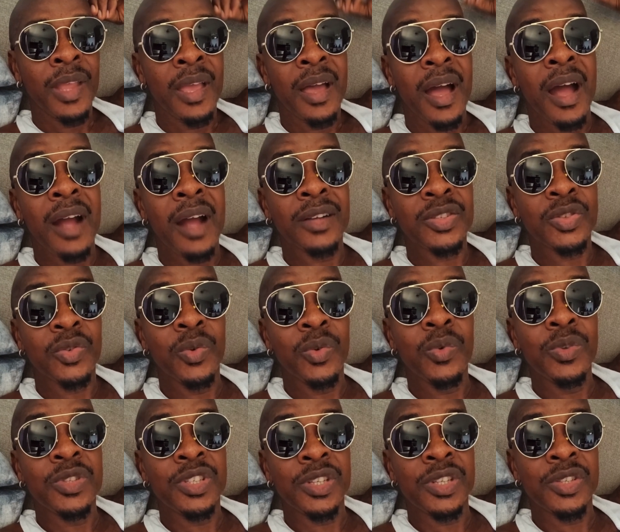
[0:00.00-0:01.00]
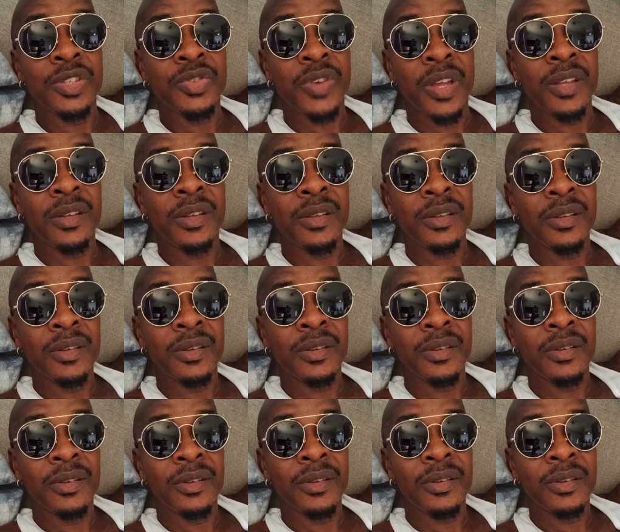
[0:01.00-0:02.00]
Our school children,
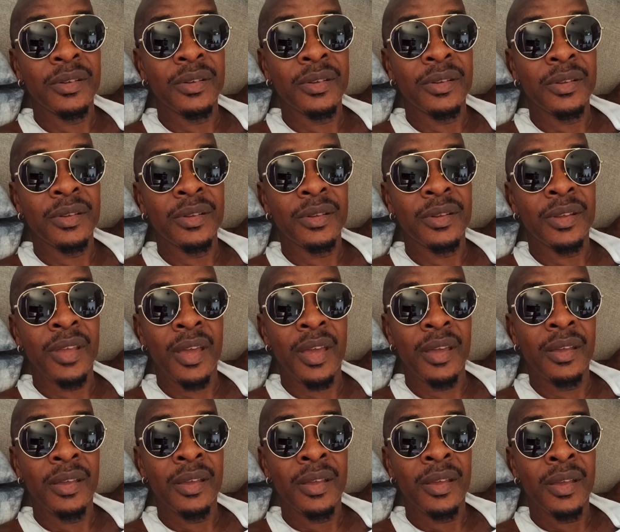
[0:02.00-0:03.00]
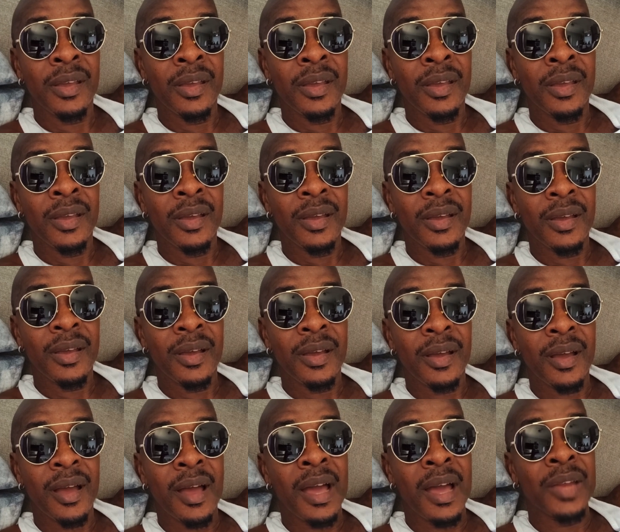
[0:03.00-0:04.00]
yeah,
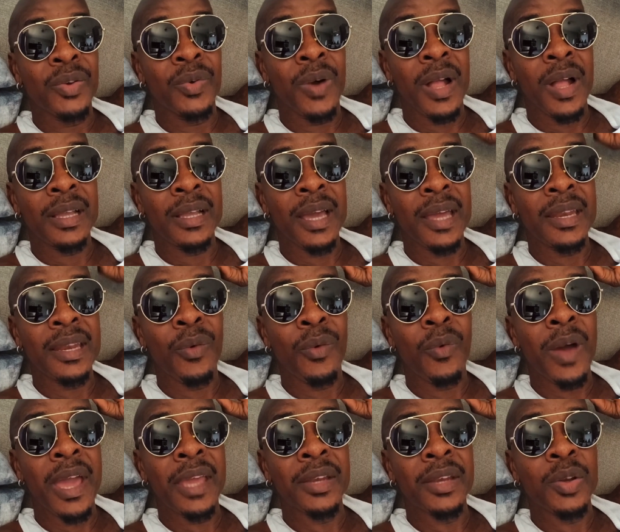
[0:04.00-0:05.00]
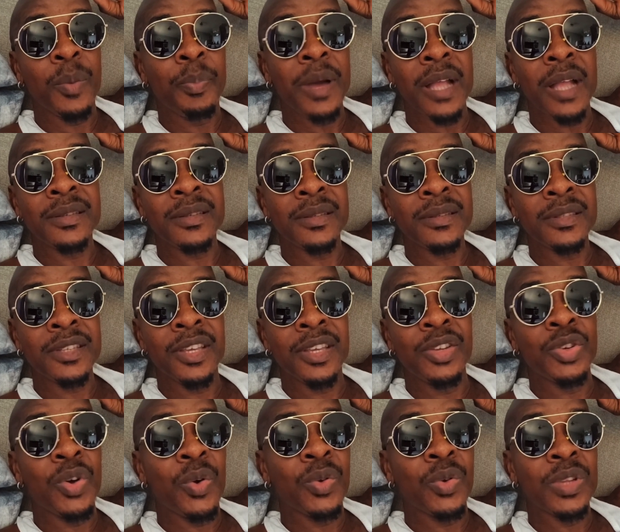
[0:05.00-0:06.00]
I do all kind of wind up and
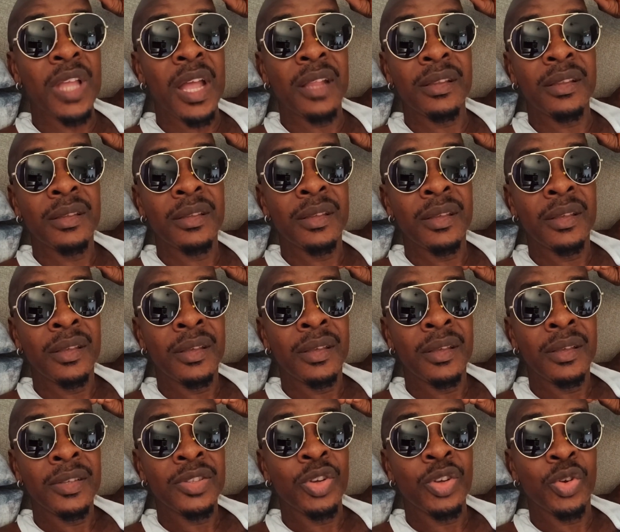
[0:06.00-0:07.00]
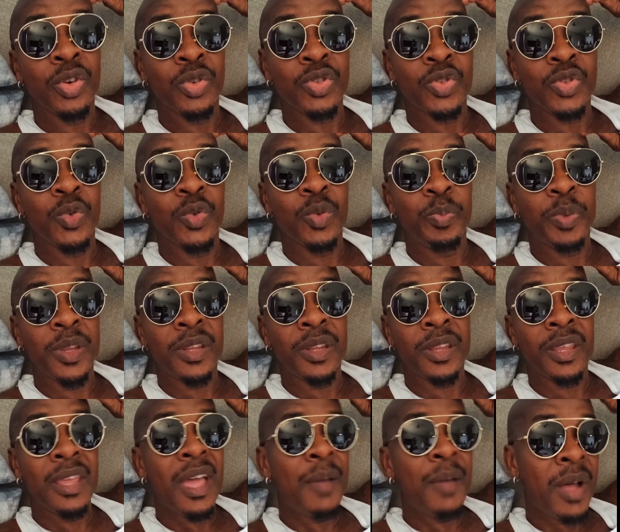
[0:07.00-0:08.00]
skin out and some little school
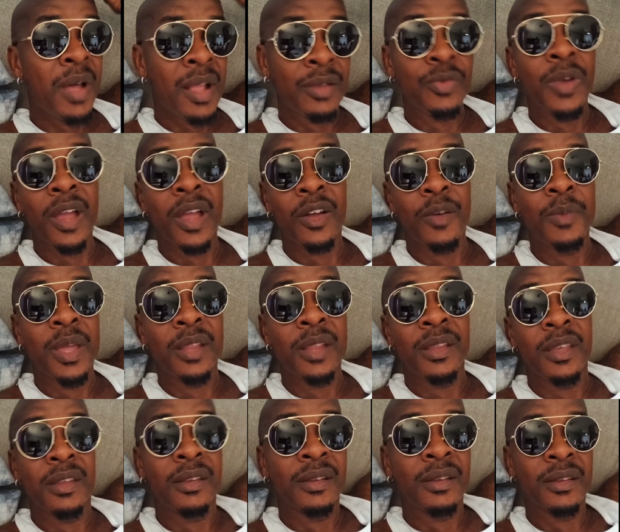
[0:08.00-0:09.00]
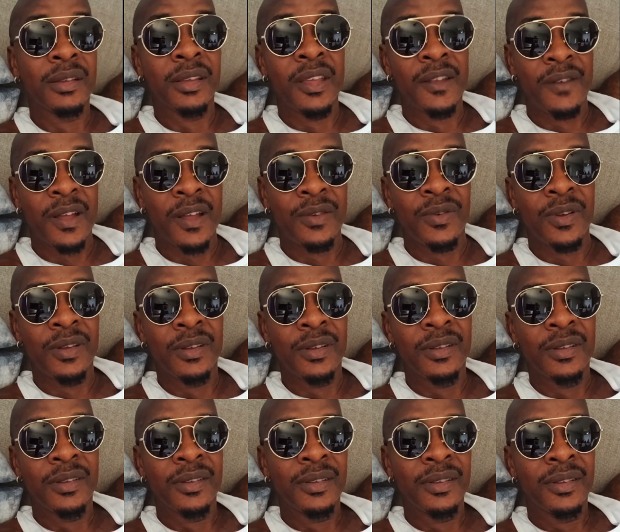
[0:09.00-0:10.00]
picnic. Yeah, man, recommended. Yeah, man,
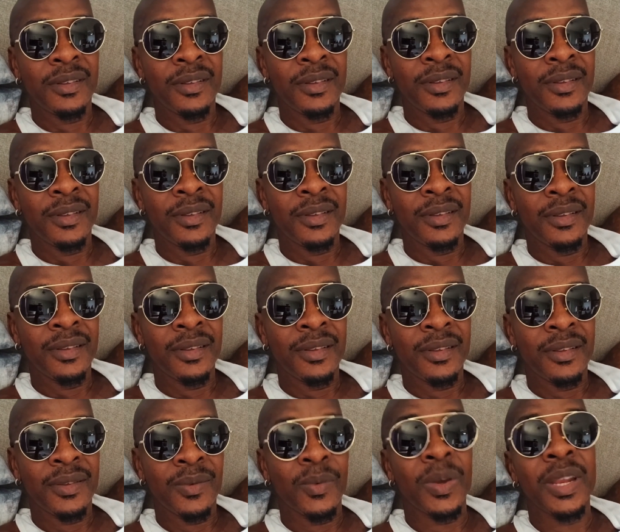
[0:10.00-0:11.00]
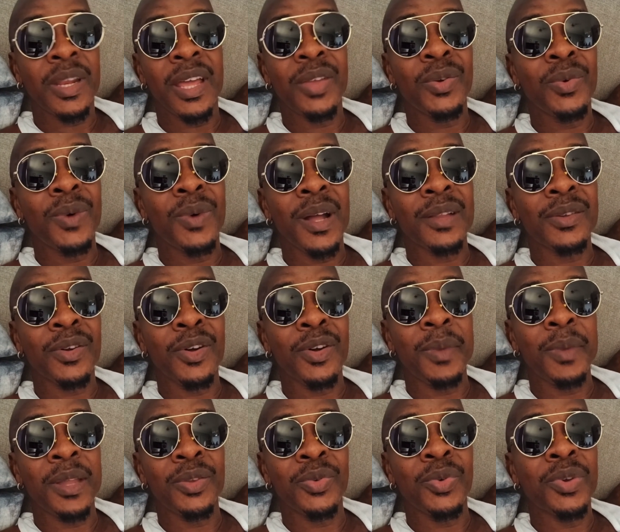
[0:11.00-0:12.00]
whether you want to
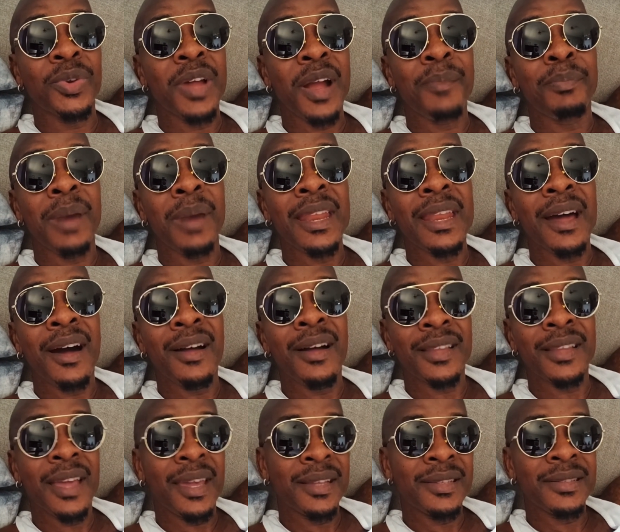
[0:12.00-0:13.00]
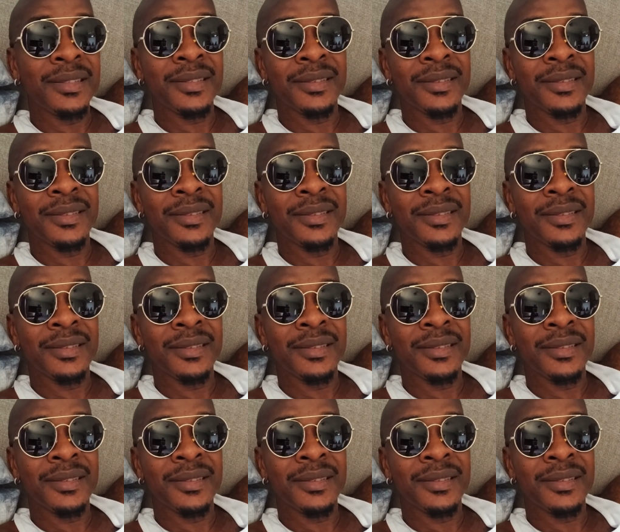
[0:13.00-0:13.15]
comment good or bad on that,